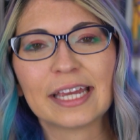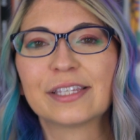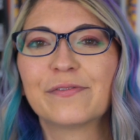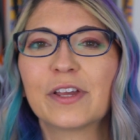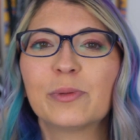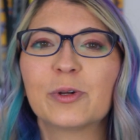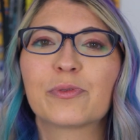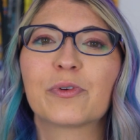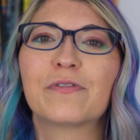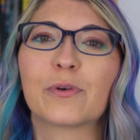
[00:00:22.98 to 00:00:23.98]
It's available
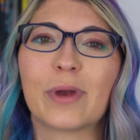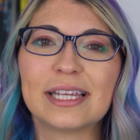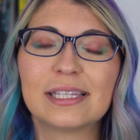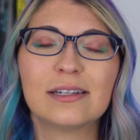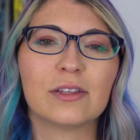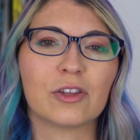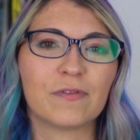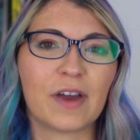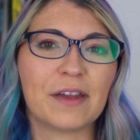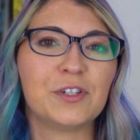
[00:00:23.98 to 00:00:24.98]
through Verizon on
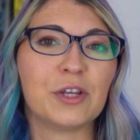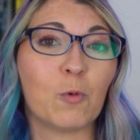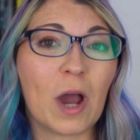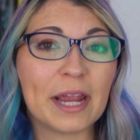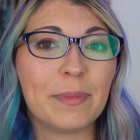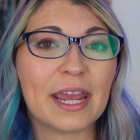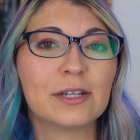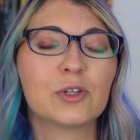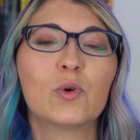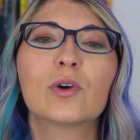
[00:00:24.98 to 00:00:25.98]
their five G
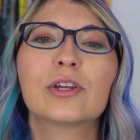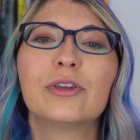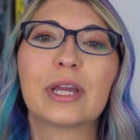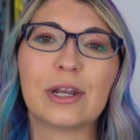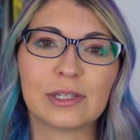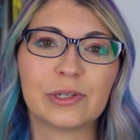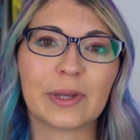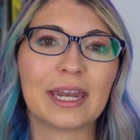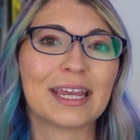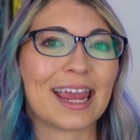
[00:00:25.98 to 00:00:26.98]
wideband, or you can
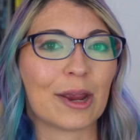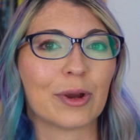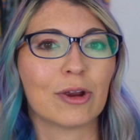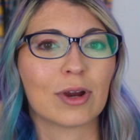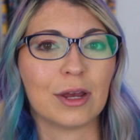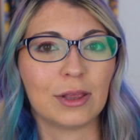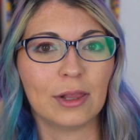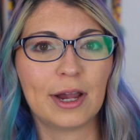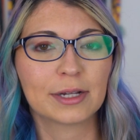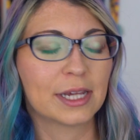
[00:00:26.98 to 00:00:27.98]
also get it carrier
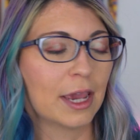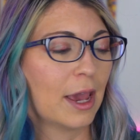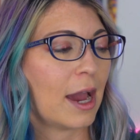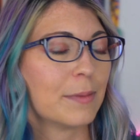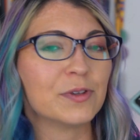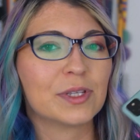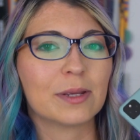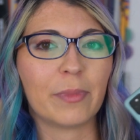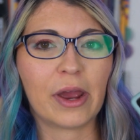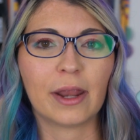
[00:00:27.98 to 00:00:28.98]
unlocked. I'm
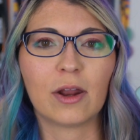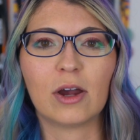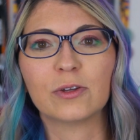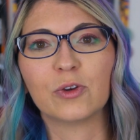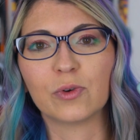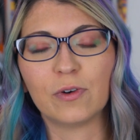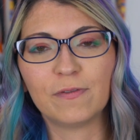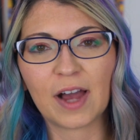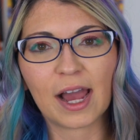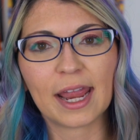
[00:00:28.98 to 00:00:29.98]
using mine on Google
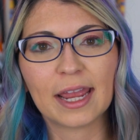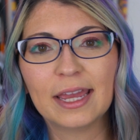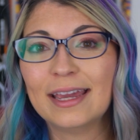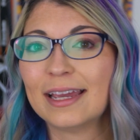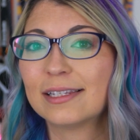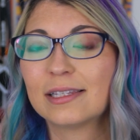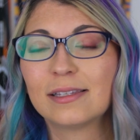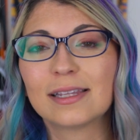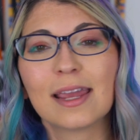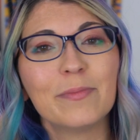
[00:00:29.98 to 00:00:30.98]
Fi. It's
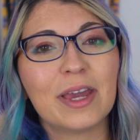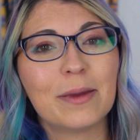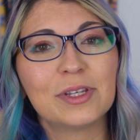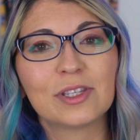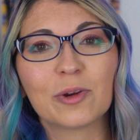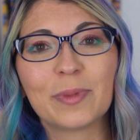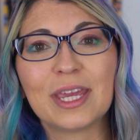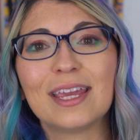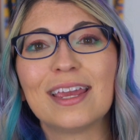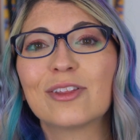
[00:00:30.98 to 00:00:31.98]
the same M S R
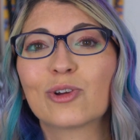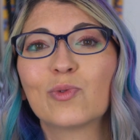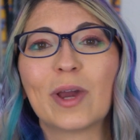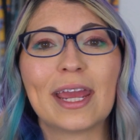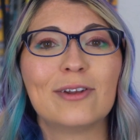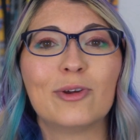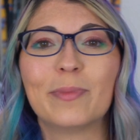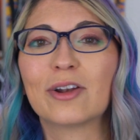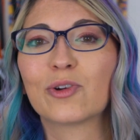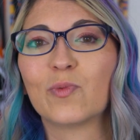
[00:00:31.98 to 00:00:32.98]
P either way, no
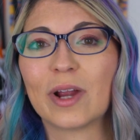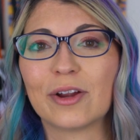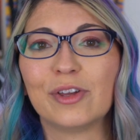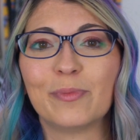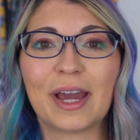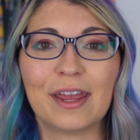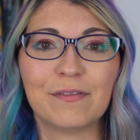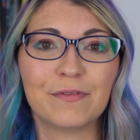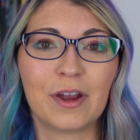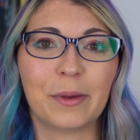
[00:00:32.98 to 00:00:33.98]
matter where you buy
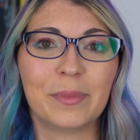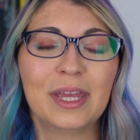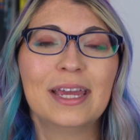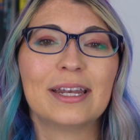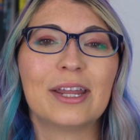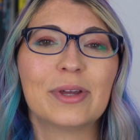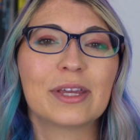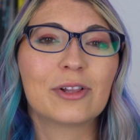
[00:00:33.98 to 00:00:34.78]
it from. Now